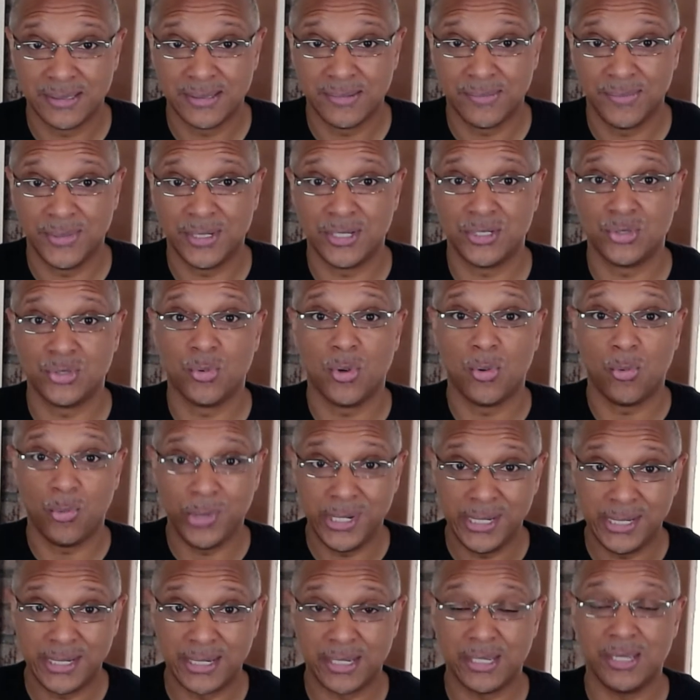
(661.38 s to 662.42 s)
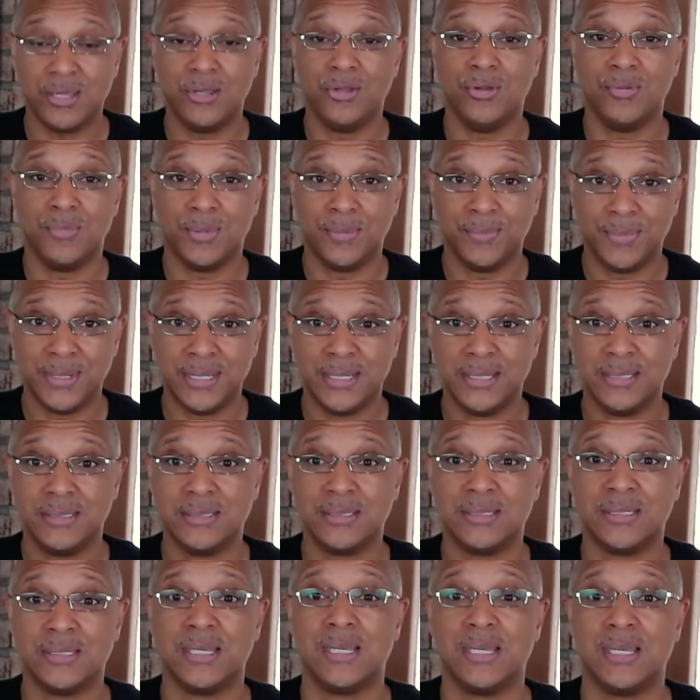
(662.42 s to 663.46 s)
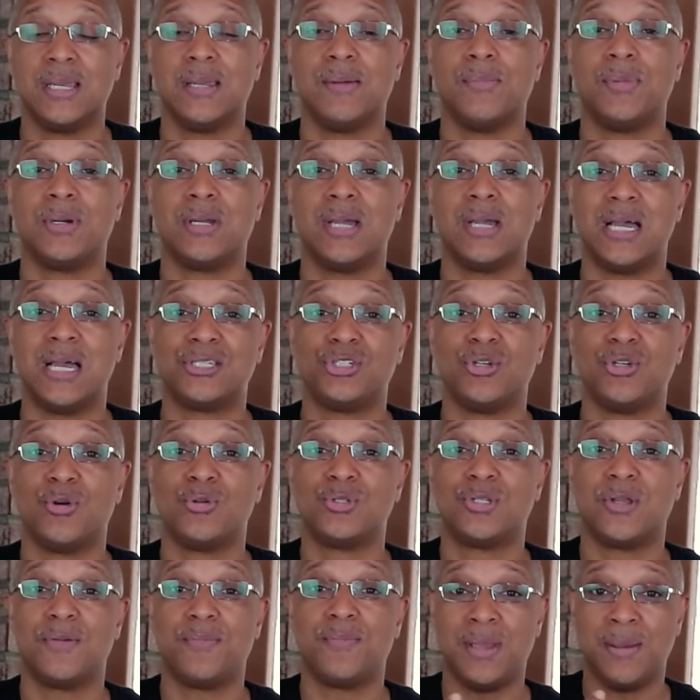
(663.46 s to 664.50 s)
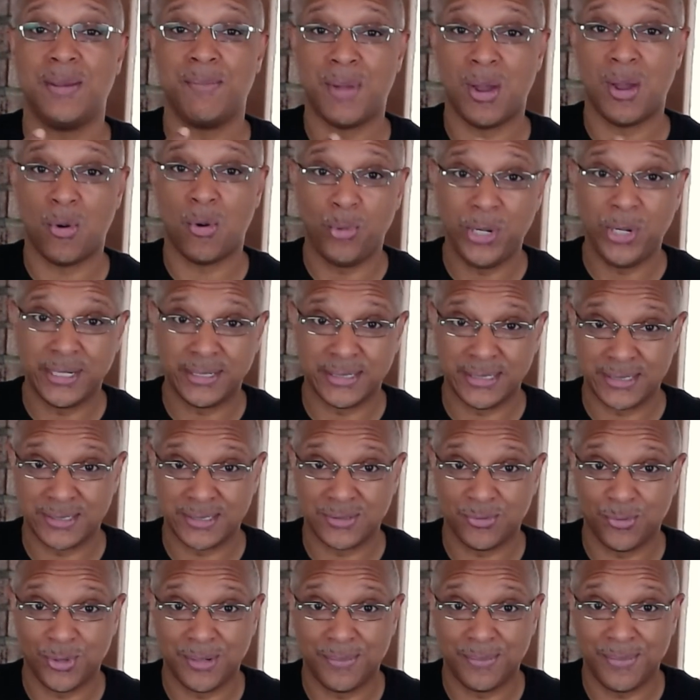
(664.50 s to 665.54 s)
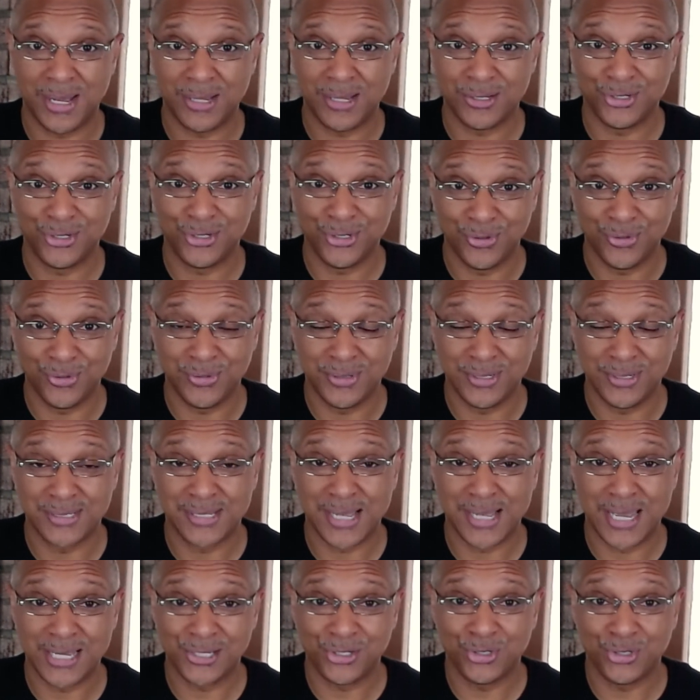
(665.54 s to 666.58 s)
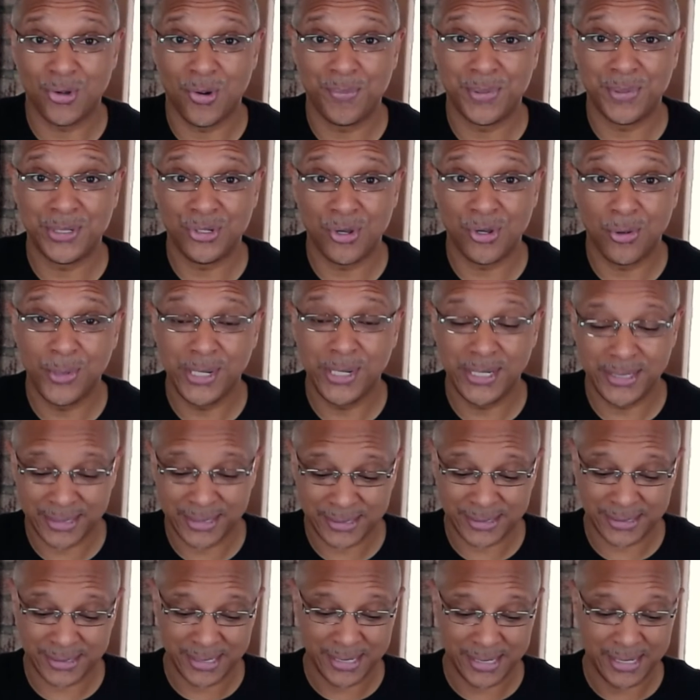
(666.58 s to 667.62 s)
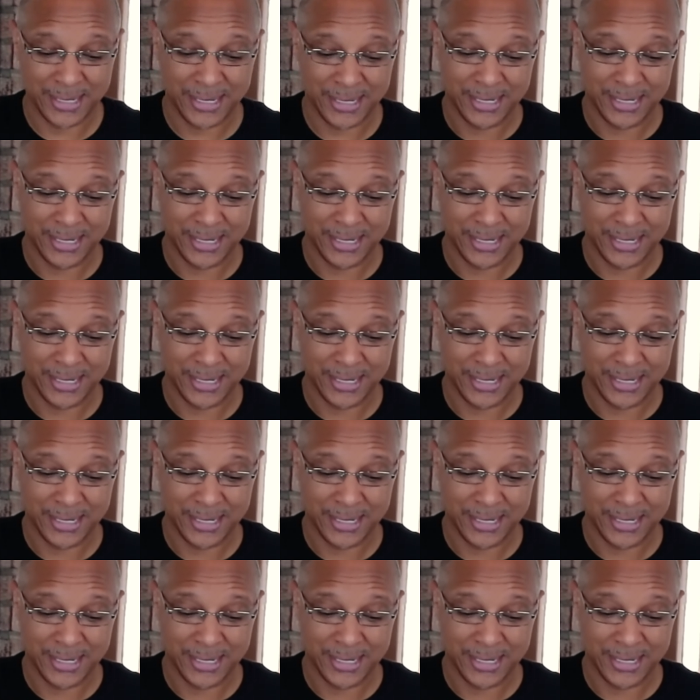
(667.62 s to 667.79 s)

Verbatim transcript: because we're weak human beings but God shows up in my weakness. What about you? Does God show up in your weakness?